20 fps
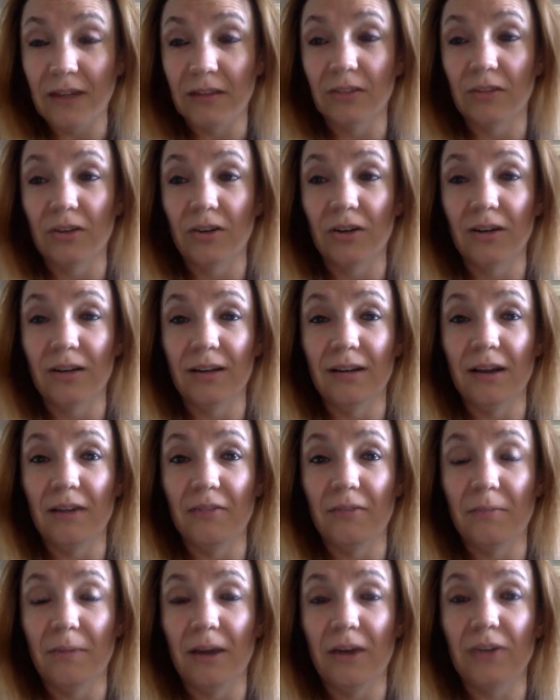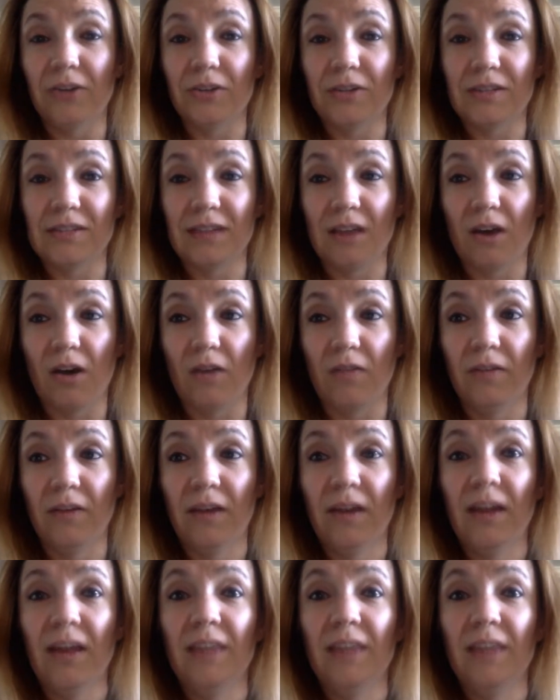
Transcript: and learn enough about yourself